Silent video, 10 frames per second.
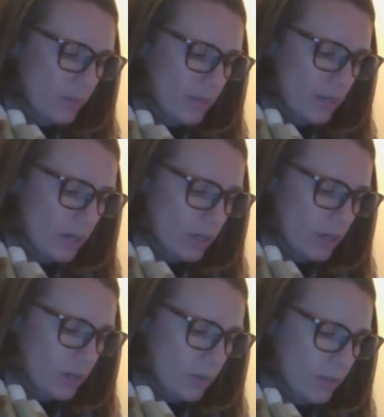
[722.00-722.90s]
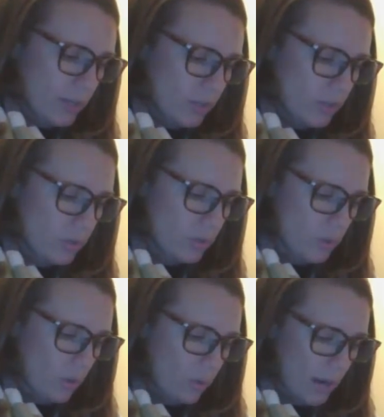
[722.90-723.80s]
we are going to
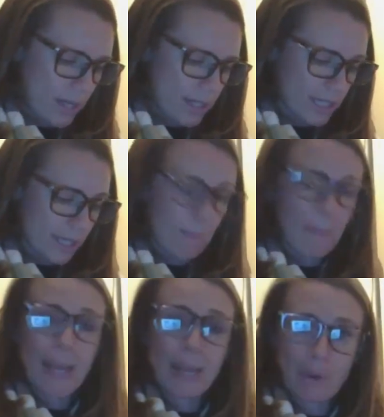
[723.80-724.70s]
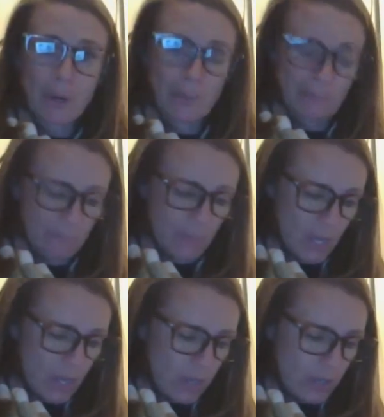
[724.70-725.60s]
go on to some paper.
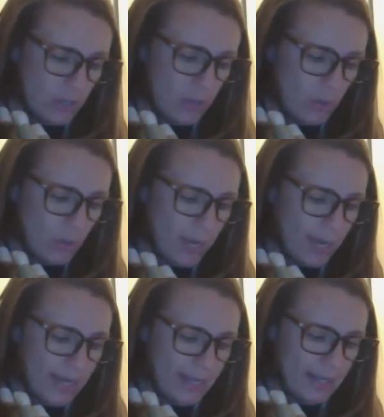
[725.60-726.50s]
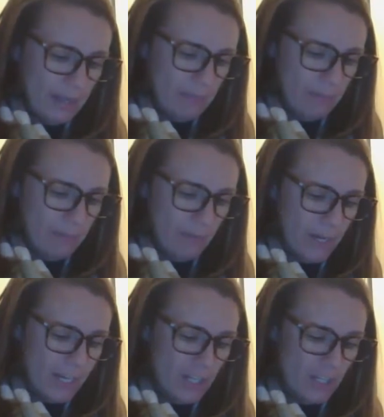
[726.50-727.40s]
So go ahead and get the
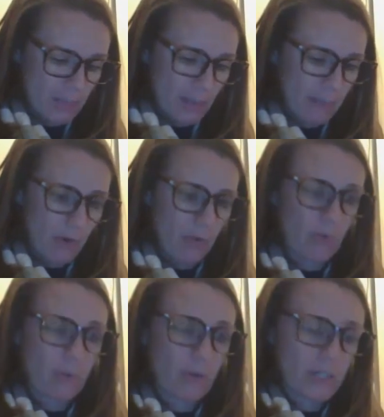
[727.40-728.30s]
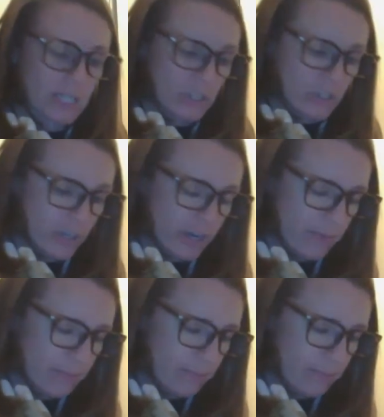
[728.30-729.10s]
foundations paper from your teacher.